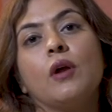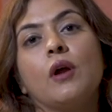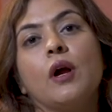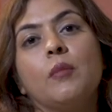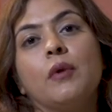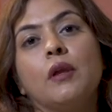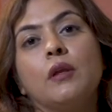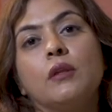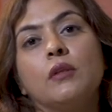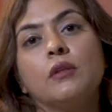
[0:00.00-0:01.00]

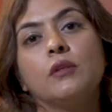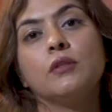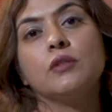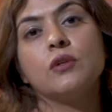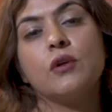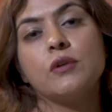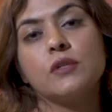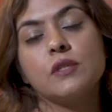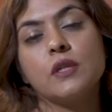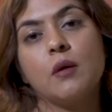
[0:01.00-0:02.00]
coming to your
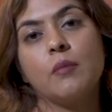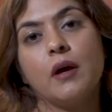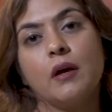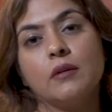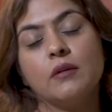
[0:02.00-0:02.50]
stomach.